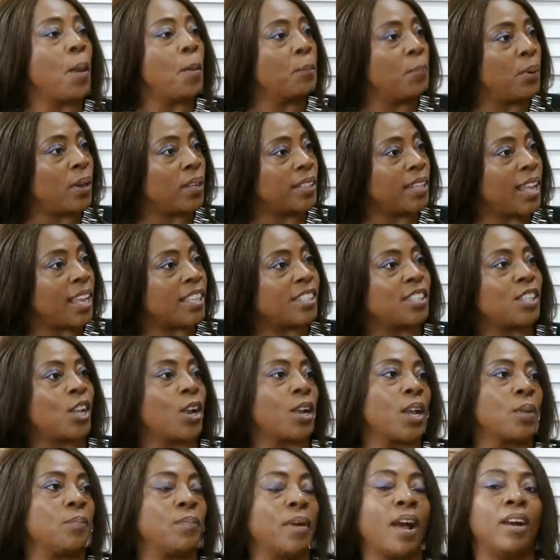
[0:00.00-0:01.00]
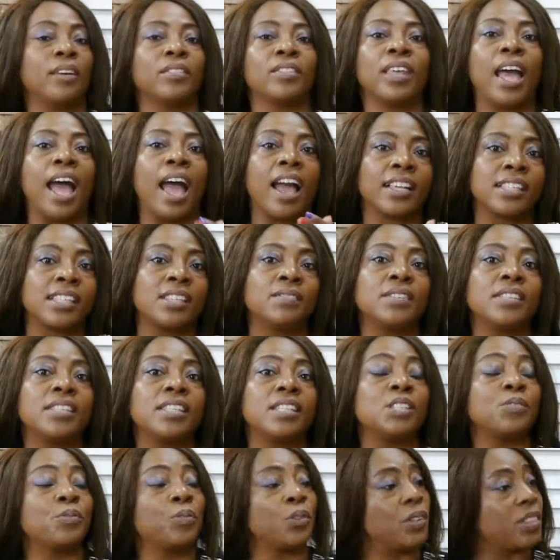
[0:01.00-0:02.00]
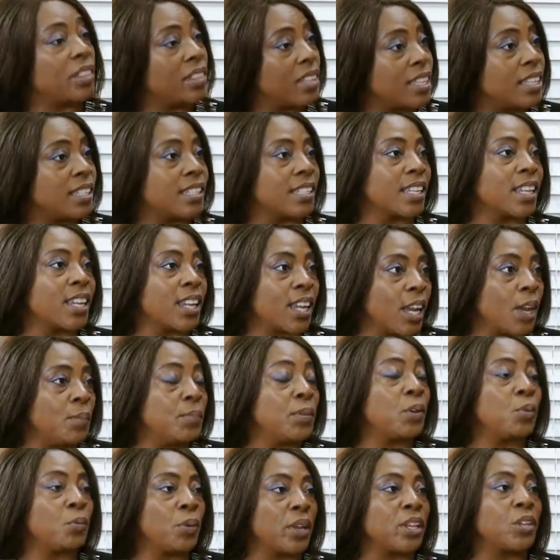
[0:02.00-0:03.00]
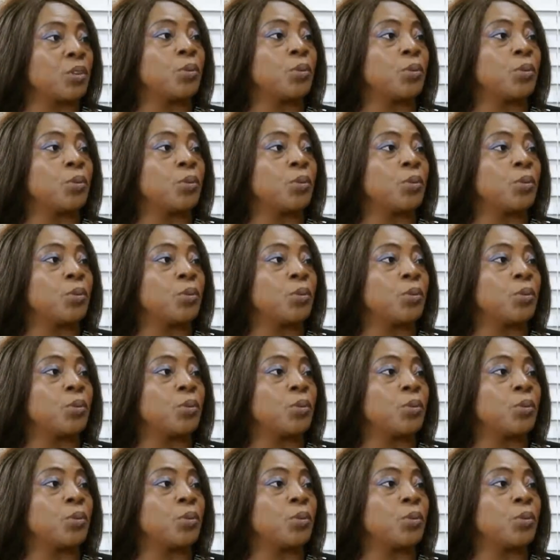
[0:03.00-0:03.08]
But let's talk about the activities for this coming week.